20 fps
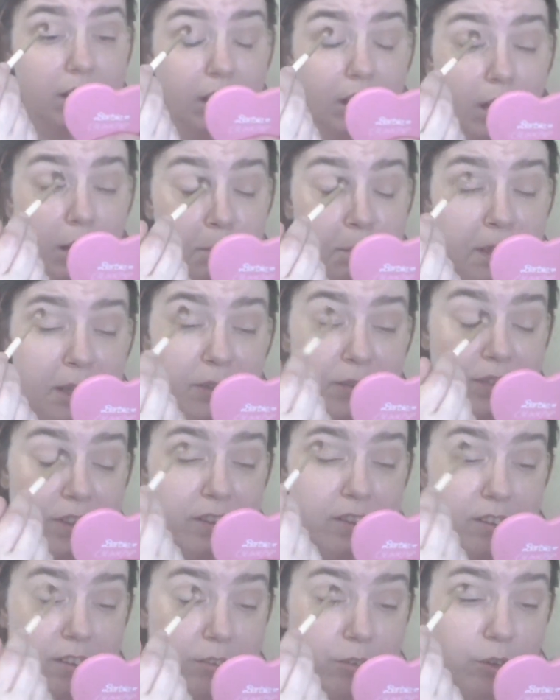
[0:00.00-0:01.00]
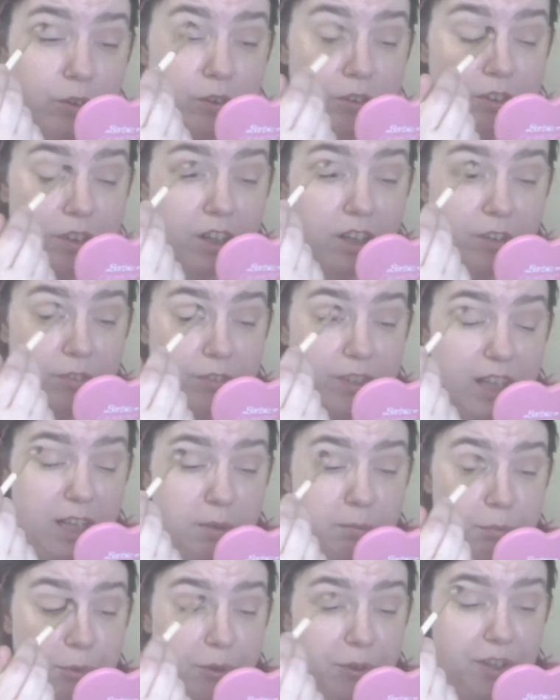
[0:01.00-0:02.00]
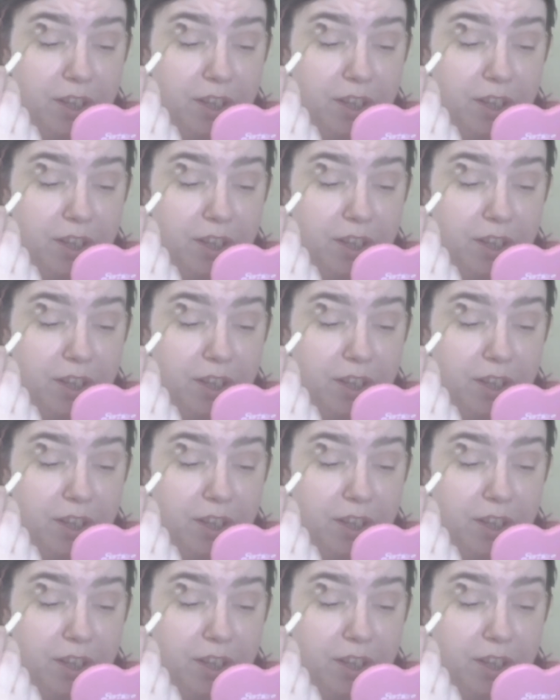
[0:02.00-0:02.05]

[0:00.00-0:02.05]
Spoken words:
I'll play with this of course off camera